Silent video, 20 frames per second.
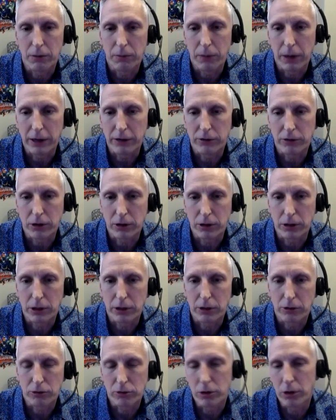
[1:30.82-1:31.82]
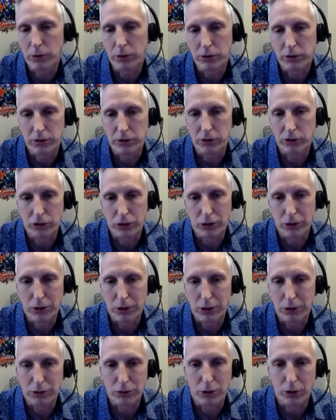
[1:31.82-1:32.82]
Basically, there's no incision,
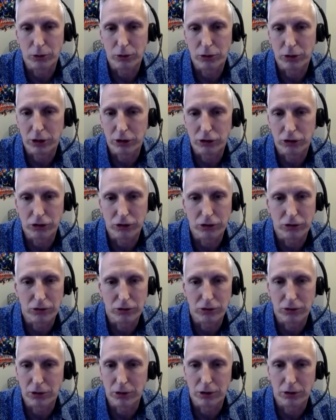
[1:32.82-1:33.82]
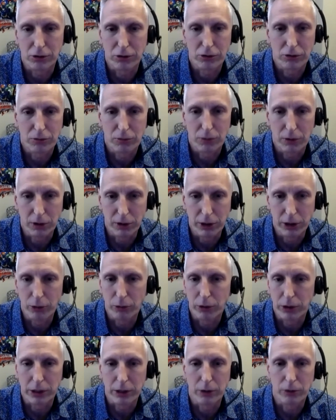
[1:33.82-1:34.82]
there's no stitches, there's
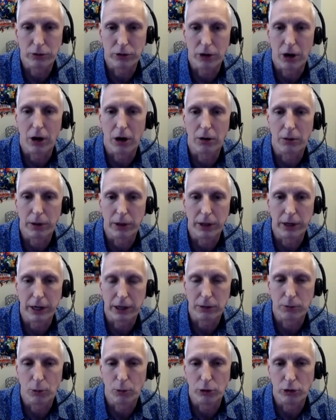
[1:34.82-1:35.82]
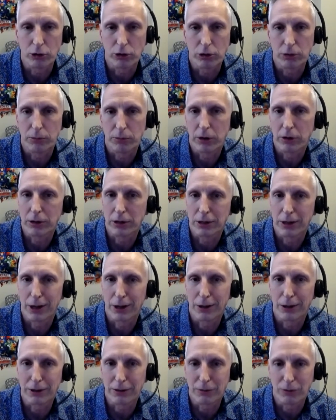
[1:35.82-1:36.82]
literally no scar. By the next morning, you can barely tell
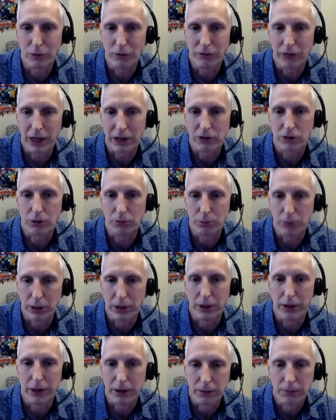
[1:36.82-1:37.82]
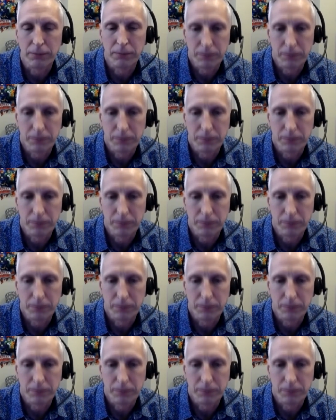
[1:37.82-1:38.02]
that we've actually been there.